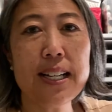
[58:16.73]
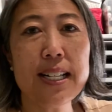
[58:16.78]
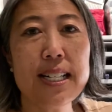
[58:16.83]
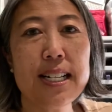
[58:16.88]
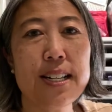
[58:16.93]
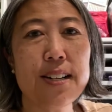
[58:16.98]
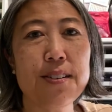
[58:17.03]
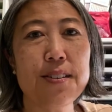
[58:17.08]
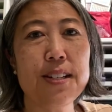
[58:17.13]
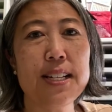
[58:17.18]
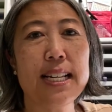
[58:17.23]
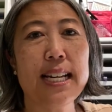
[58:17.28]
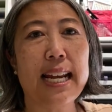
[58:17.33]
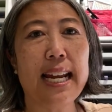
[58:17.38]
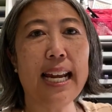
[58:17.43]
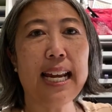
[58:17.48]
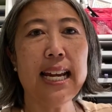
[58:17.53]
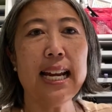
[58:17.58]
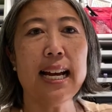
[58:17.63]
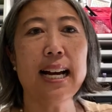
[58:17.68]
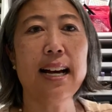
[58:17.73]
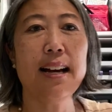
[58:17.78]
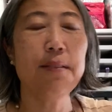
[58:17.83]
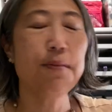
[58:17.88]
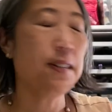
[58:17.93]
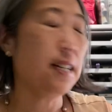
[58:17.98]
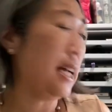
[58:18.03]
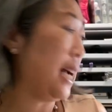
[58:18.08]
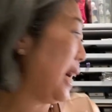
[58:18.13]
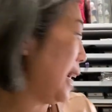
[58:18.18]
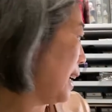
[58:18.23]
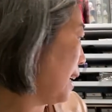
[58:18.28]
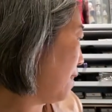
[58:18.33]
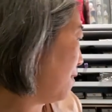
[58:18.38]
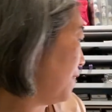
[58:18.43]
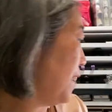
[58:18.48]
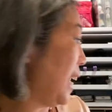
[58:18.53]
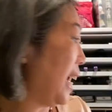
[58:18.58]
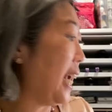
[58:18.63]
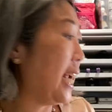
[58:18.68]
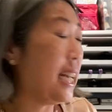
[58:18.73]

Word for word: but just with a few extra sweet